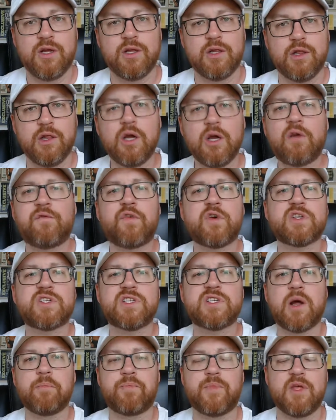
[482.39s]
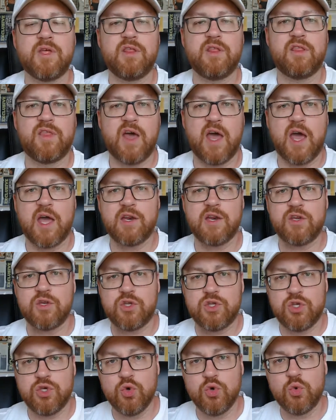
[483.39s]
Look for something that
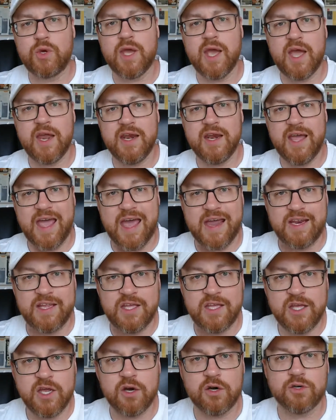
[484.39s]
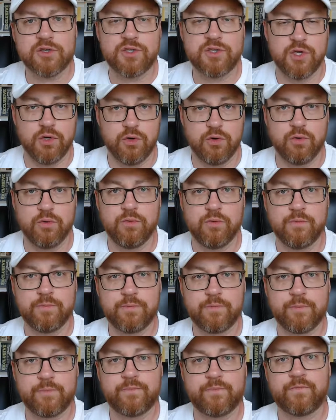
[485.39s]
you can adhere to,
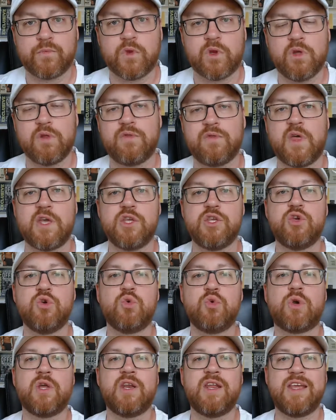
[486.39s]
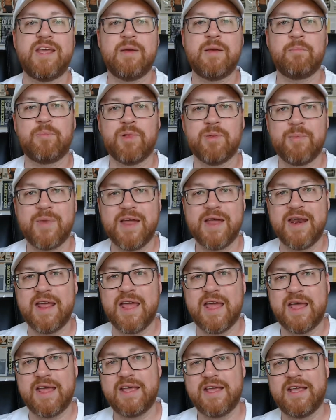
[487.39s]
that you can implement
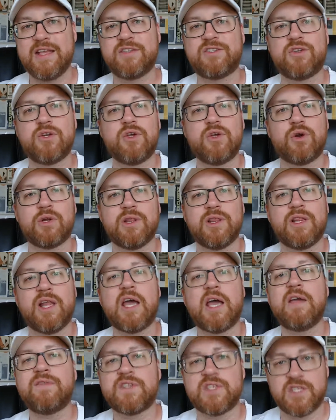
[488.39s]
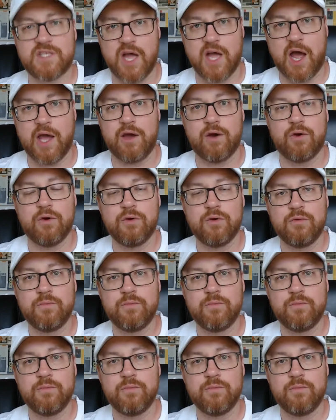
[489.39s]
into your lifestyle,